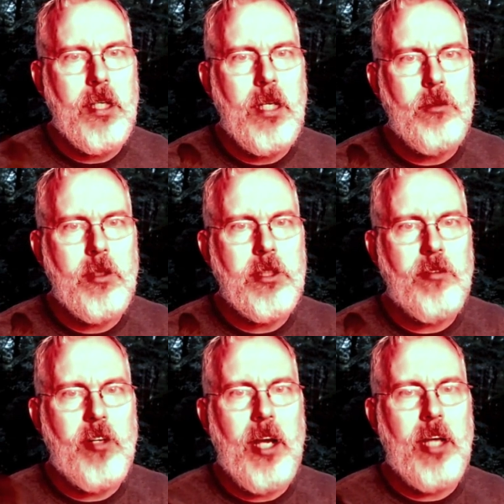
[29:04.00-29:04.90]
anyone has
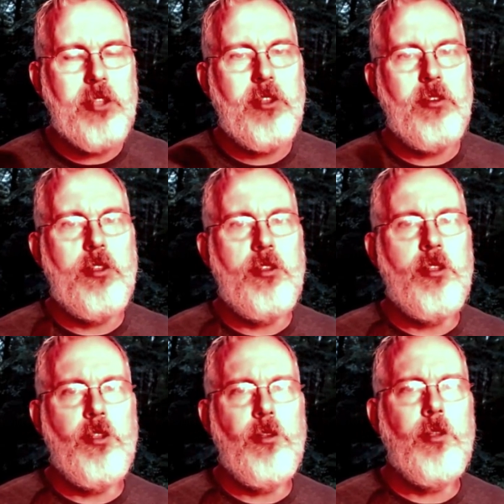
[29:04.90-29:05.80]
ever asked you to
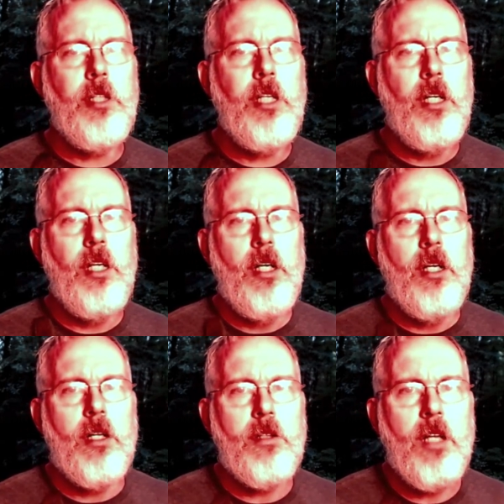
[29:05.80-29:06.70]
do?
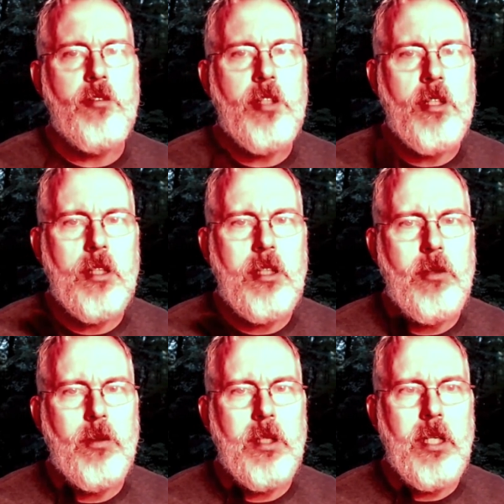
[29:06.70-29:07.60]
Loving the
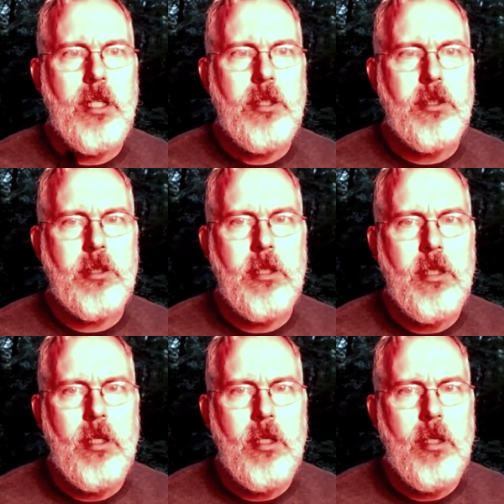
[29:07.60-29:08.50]
Q&As,
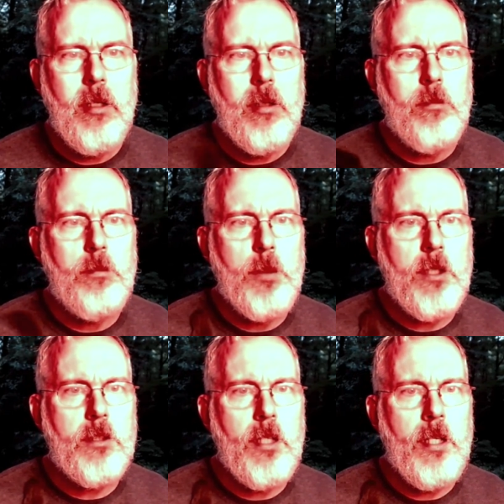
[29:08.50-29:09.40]

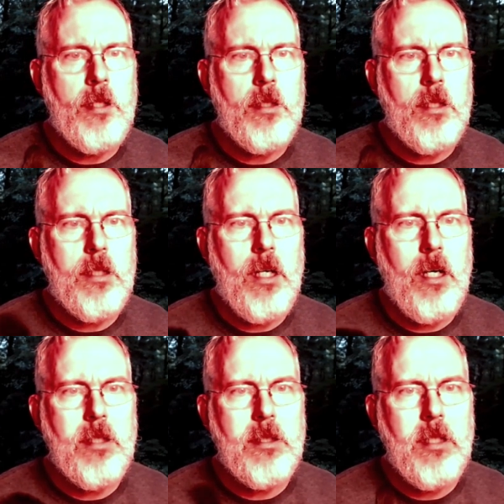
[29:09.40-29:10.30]
books and
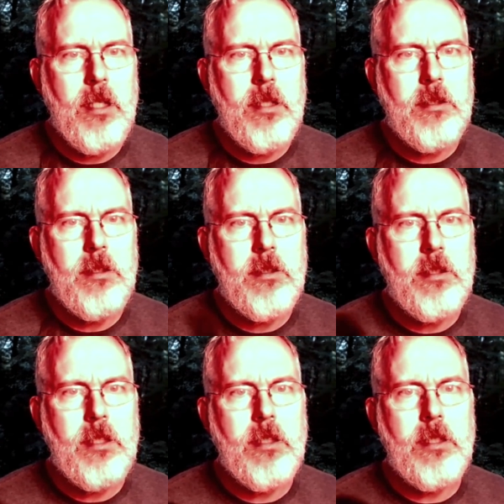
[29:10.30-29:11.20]
content.
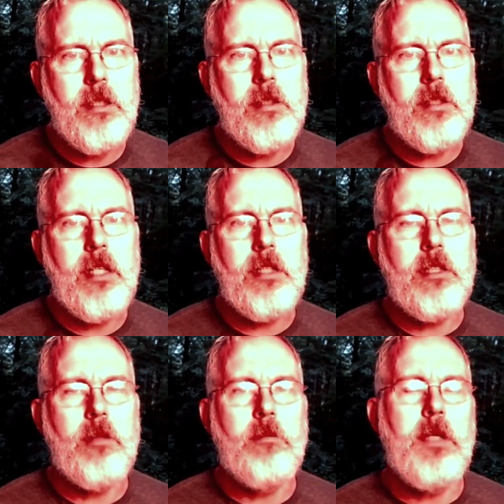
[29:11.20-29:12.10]
Sincerely, thanks
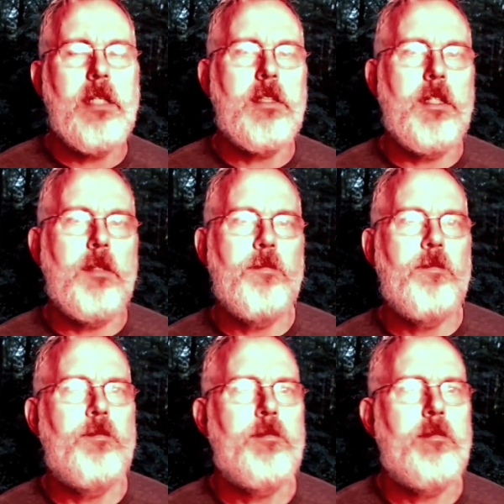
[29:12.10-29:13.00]
and metta.
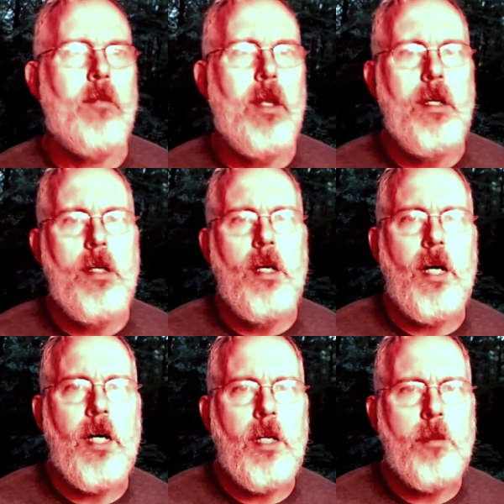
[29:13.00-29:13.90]

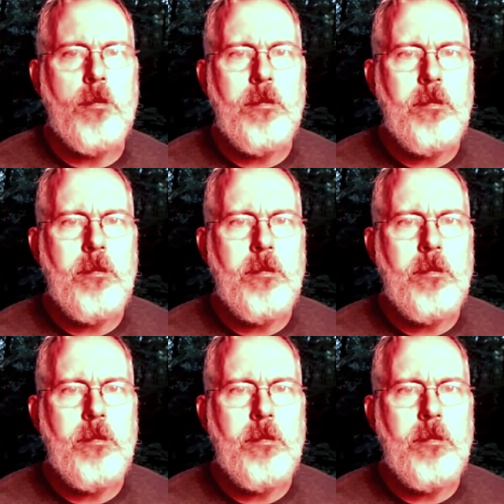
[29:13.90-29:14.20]
Um,